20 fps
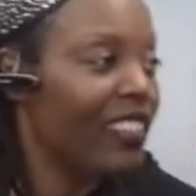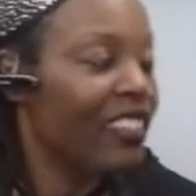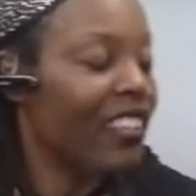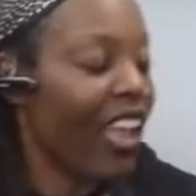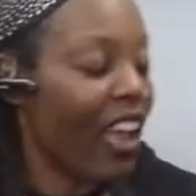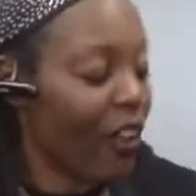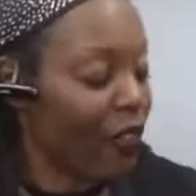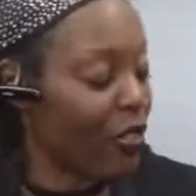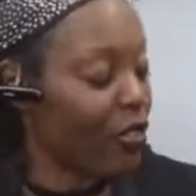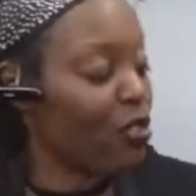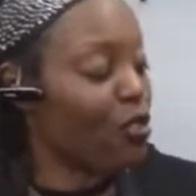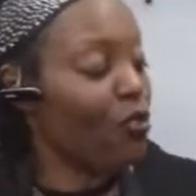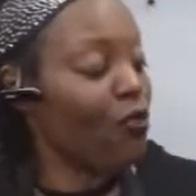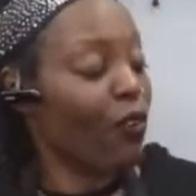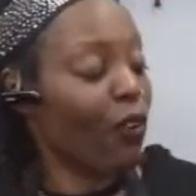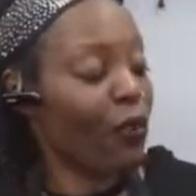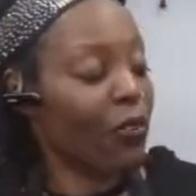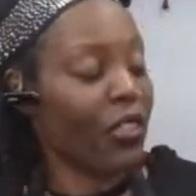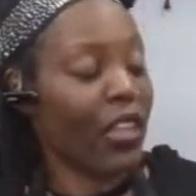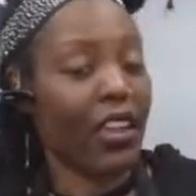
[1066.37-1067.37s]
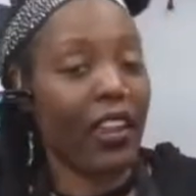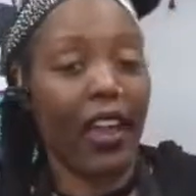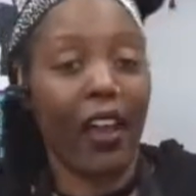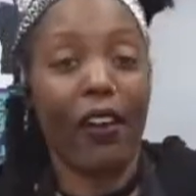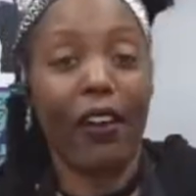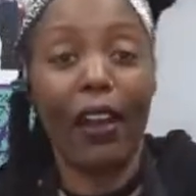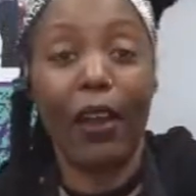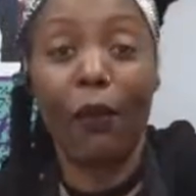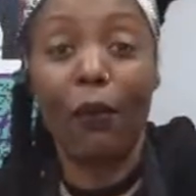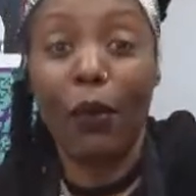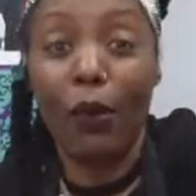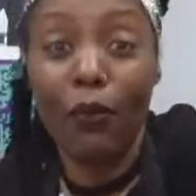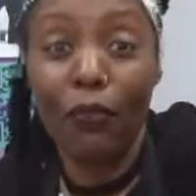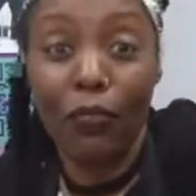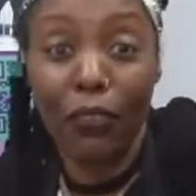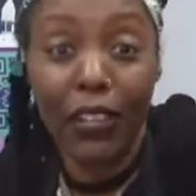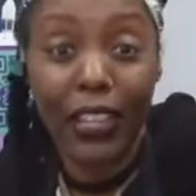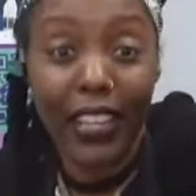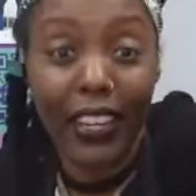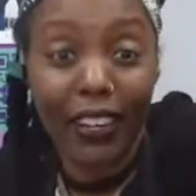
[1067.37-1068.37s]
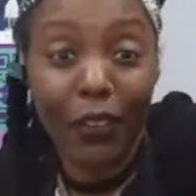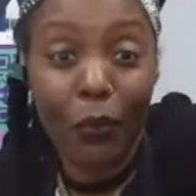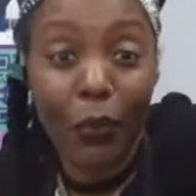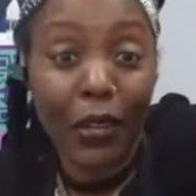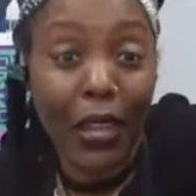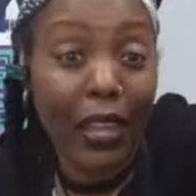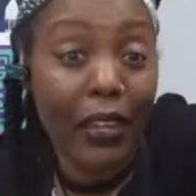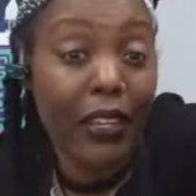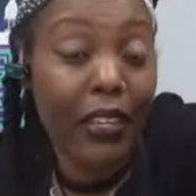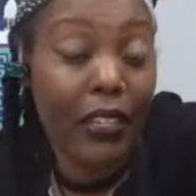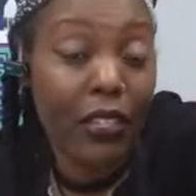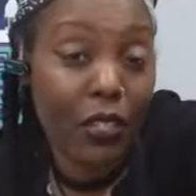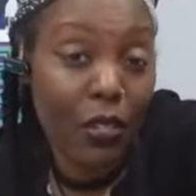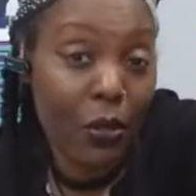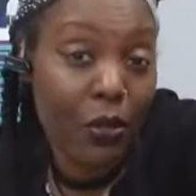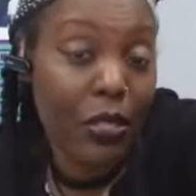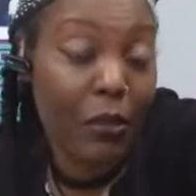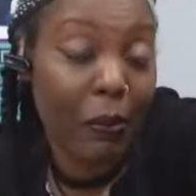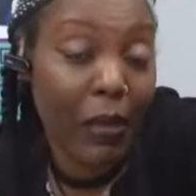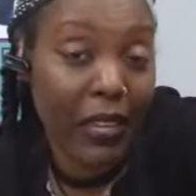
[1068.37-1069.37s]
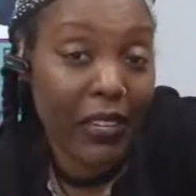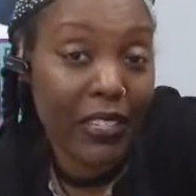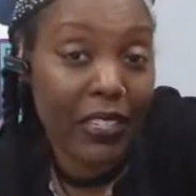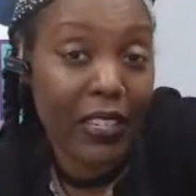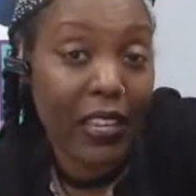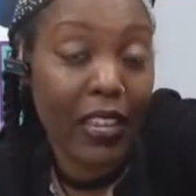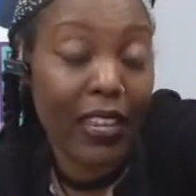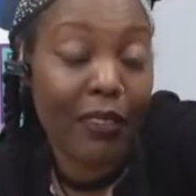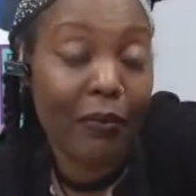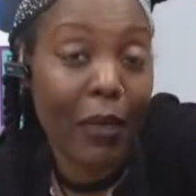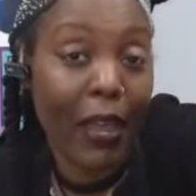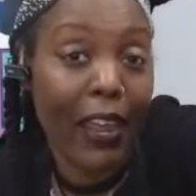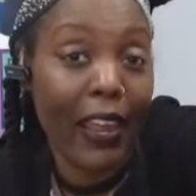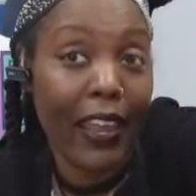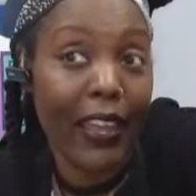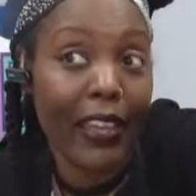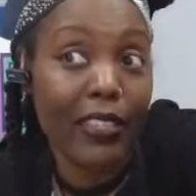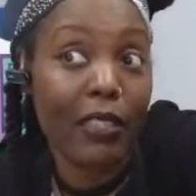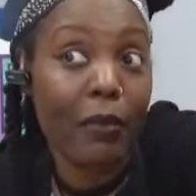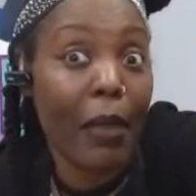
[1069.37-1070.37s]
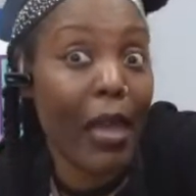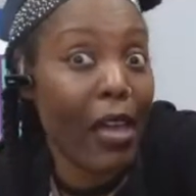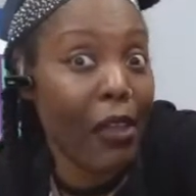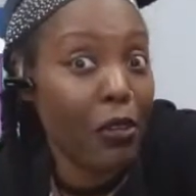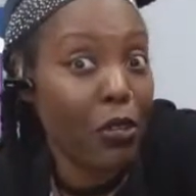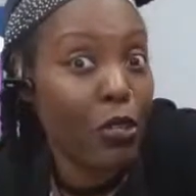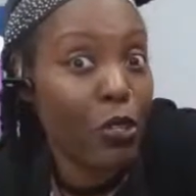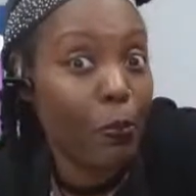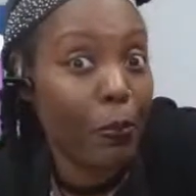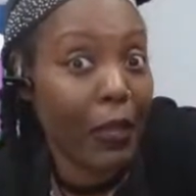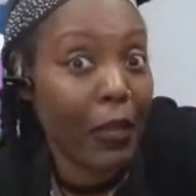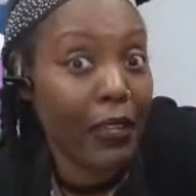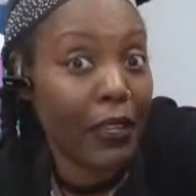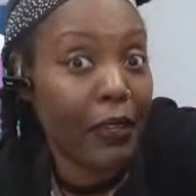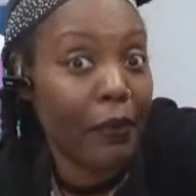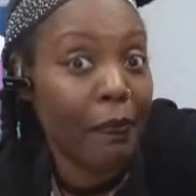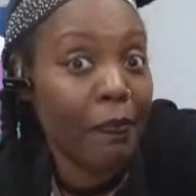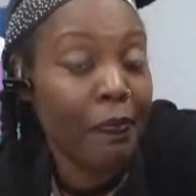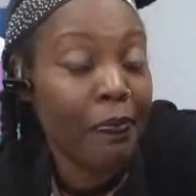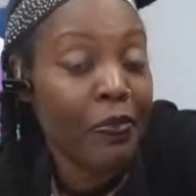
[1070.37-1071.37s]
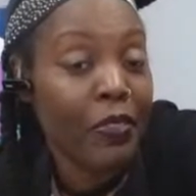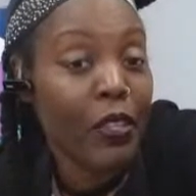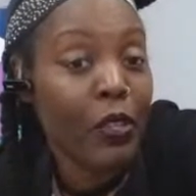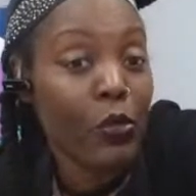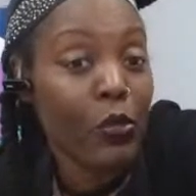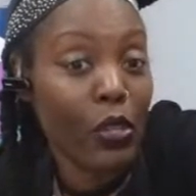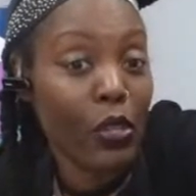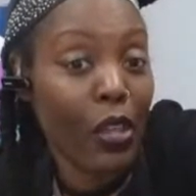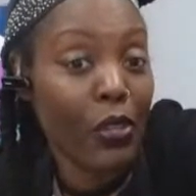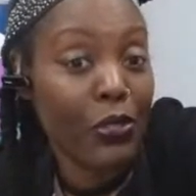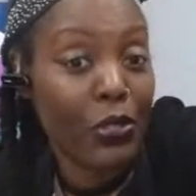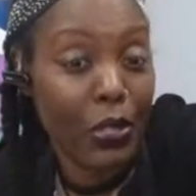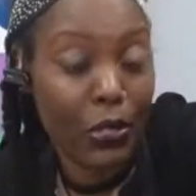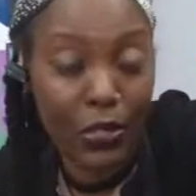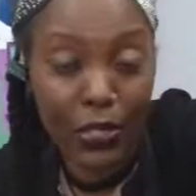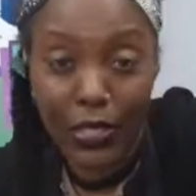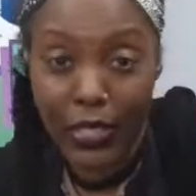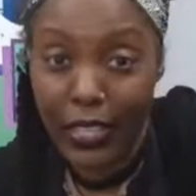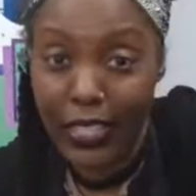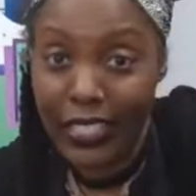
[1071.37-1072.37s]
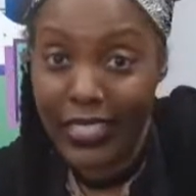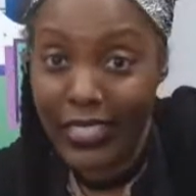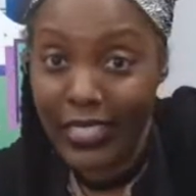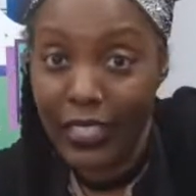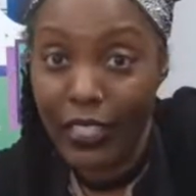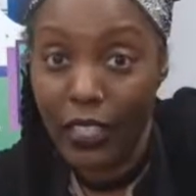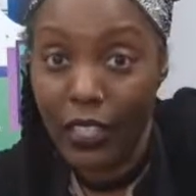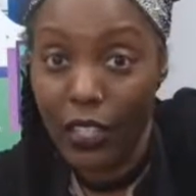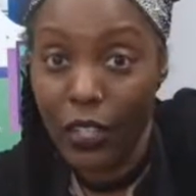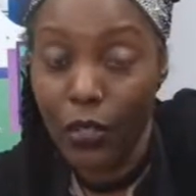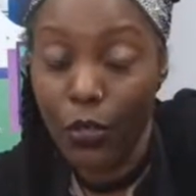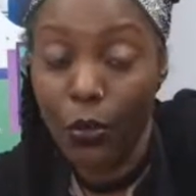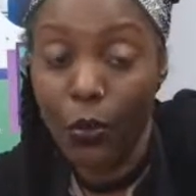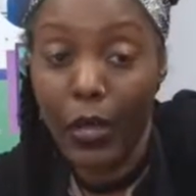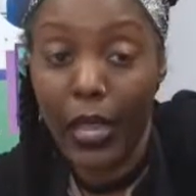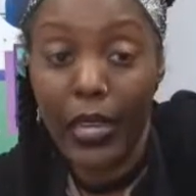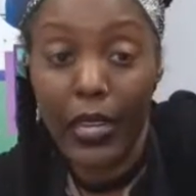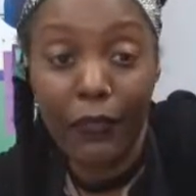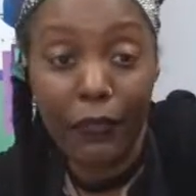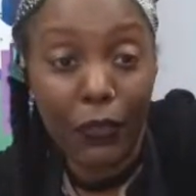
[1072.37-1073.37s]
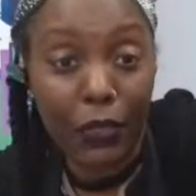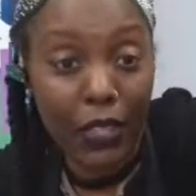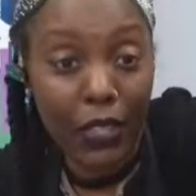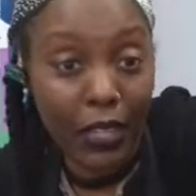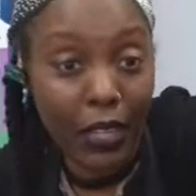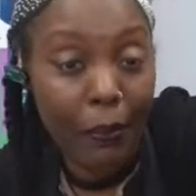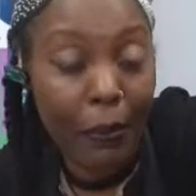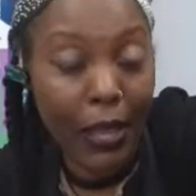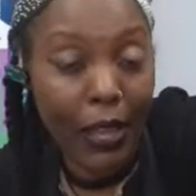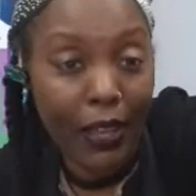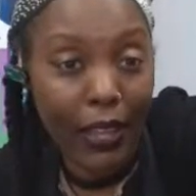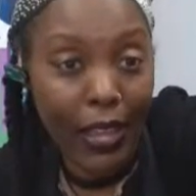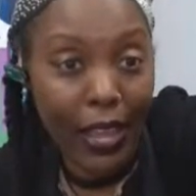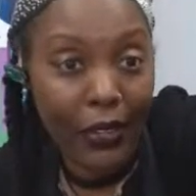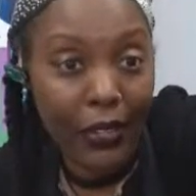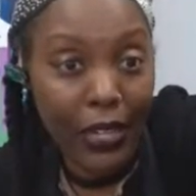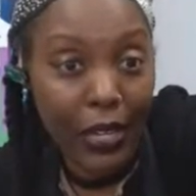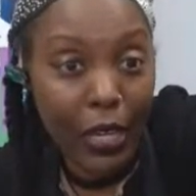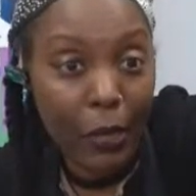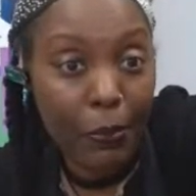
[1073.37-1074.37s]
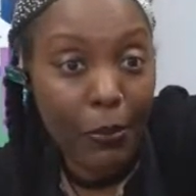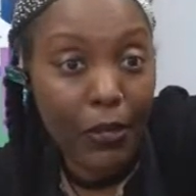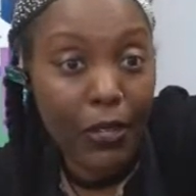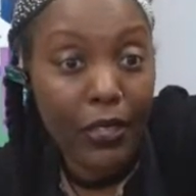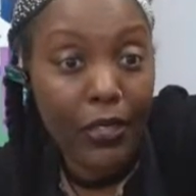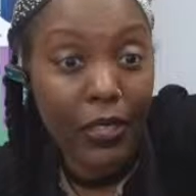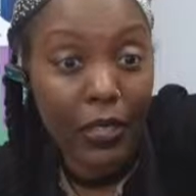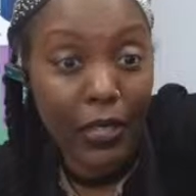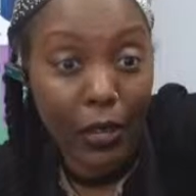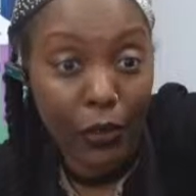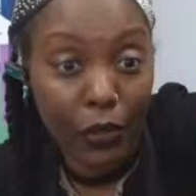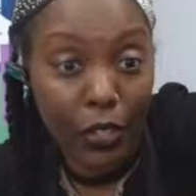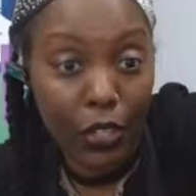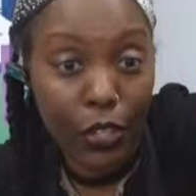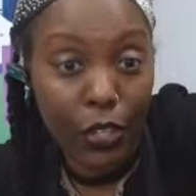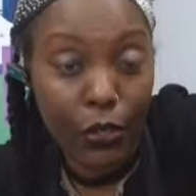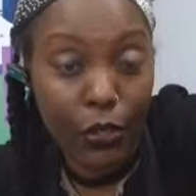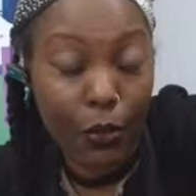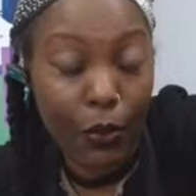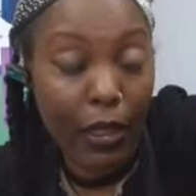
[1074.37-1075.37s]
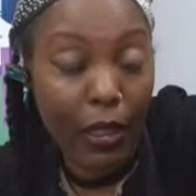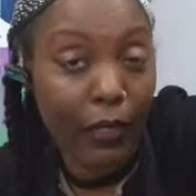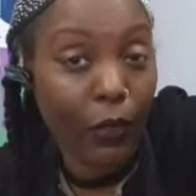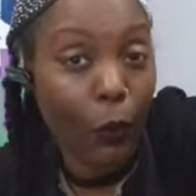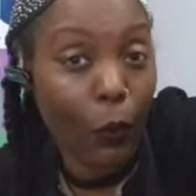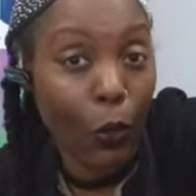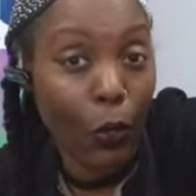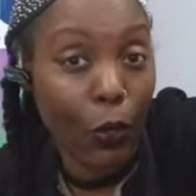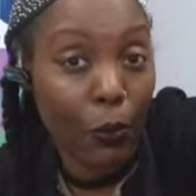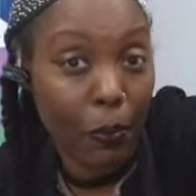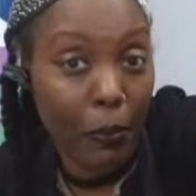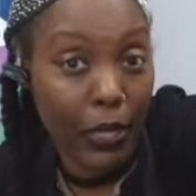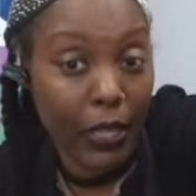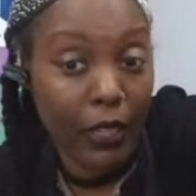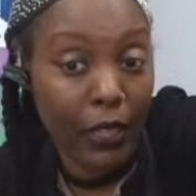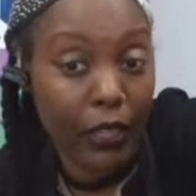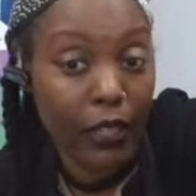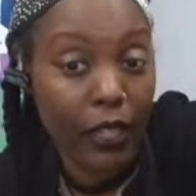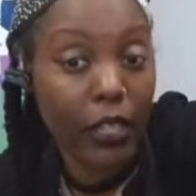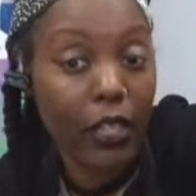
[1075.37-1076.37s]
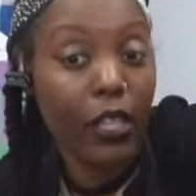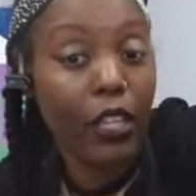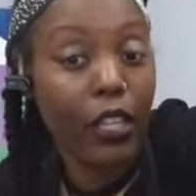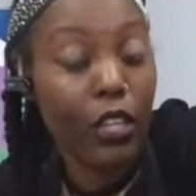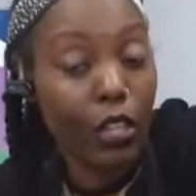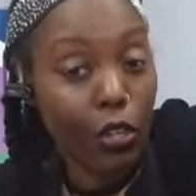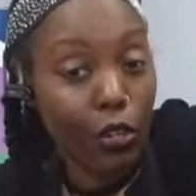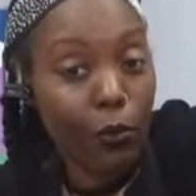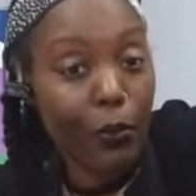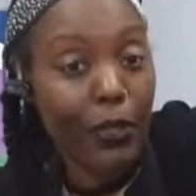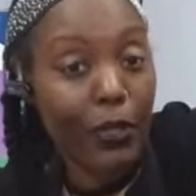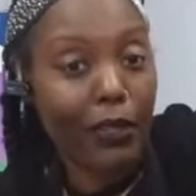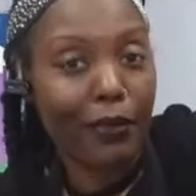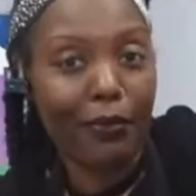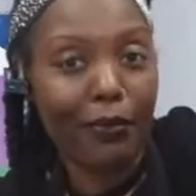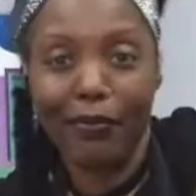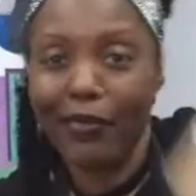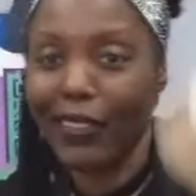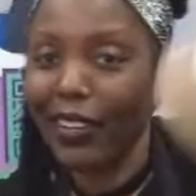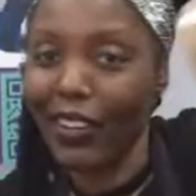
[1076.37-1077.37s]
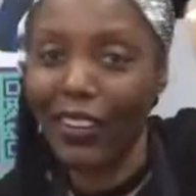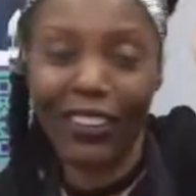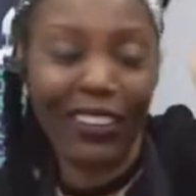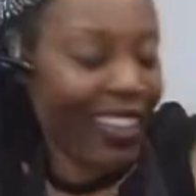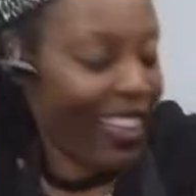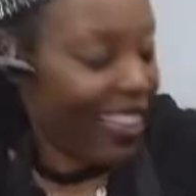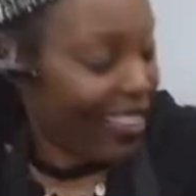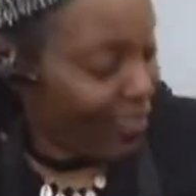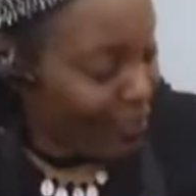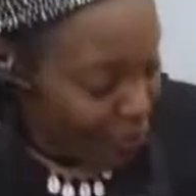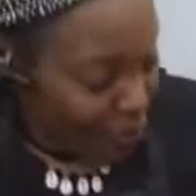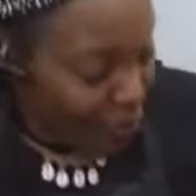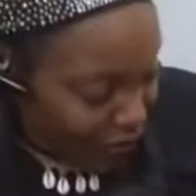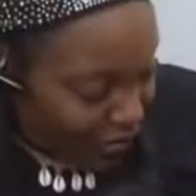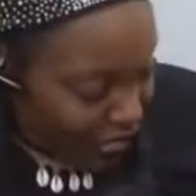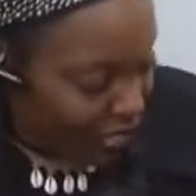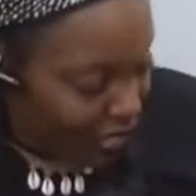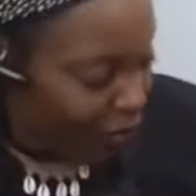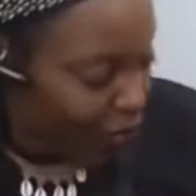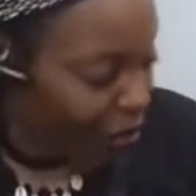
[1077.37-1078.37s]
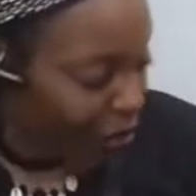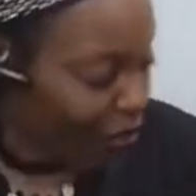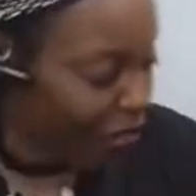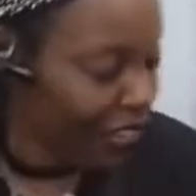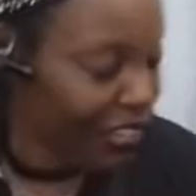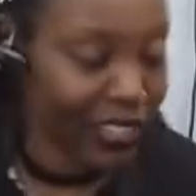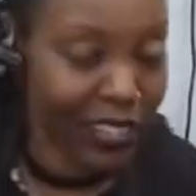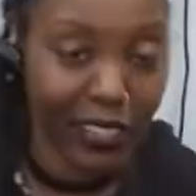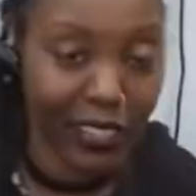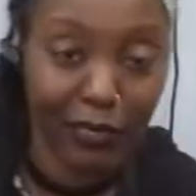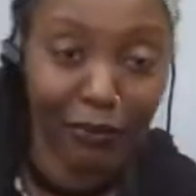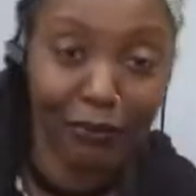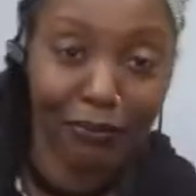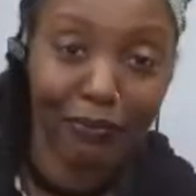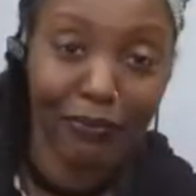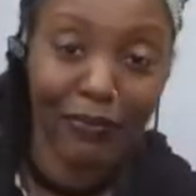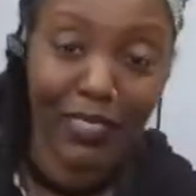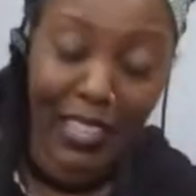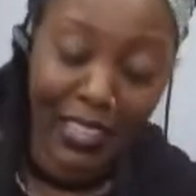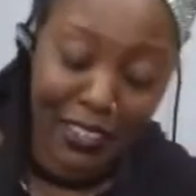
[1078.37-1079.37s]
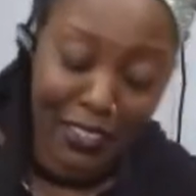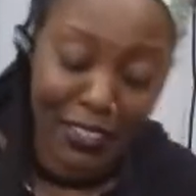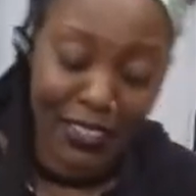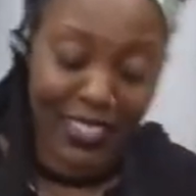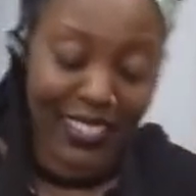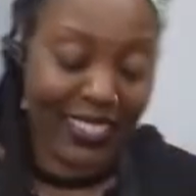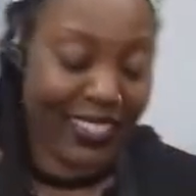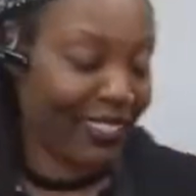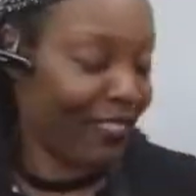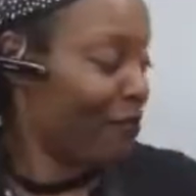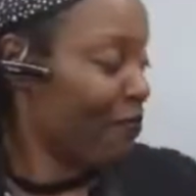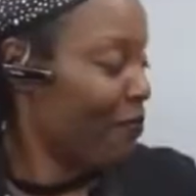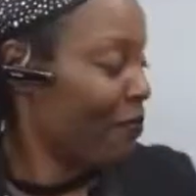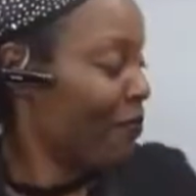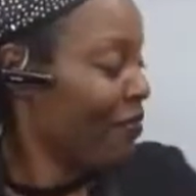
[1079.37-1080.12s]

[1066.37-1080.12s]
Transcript: Now that you wrote that out, I won't forget it. When I need to know somebody's name, I ask them, how do you spell it? So y'all see this says C-U. And if you think about how Nikki put it, the letter Q and the word men, cumin. Girl, I ain't gonna never get that wrong again. Thank you, Nikki.